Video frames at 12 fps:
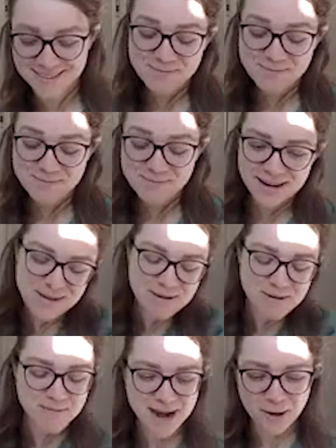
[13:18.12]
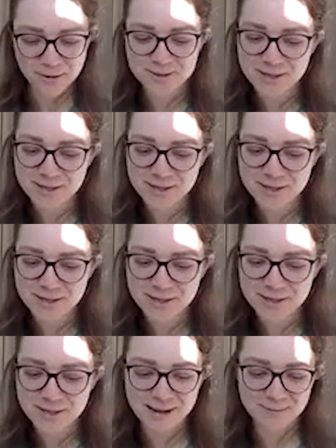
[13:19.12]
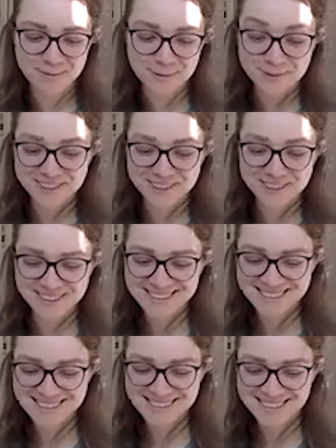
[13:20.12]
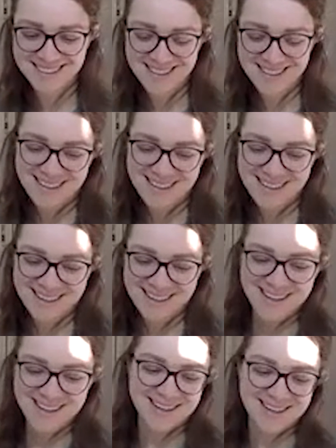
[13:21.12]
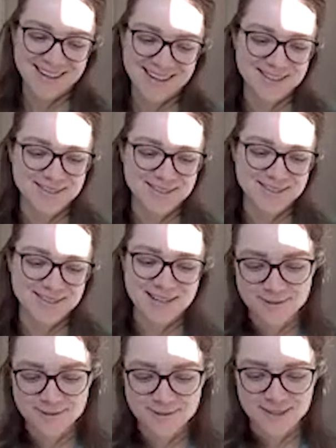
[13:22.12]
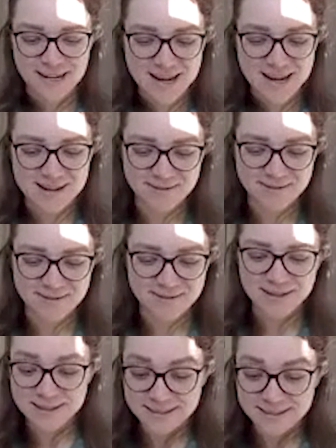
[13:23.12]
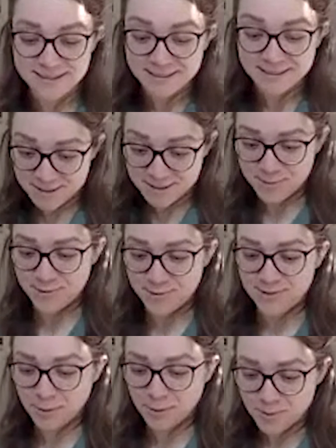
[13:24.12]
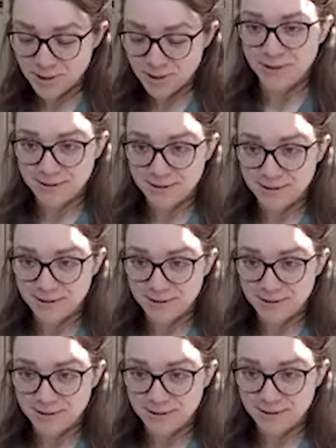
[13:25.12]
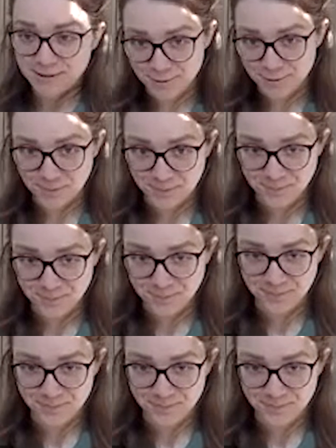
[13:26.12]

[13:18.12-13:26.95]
I think maybe by now there was even enough time to Google this. So it stands for High Availability Distributed Object-Oriented Platform.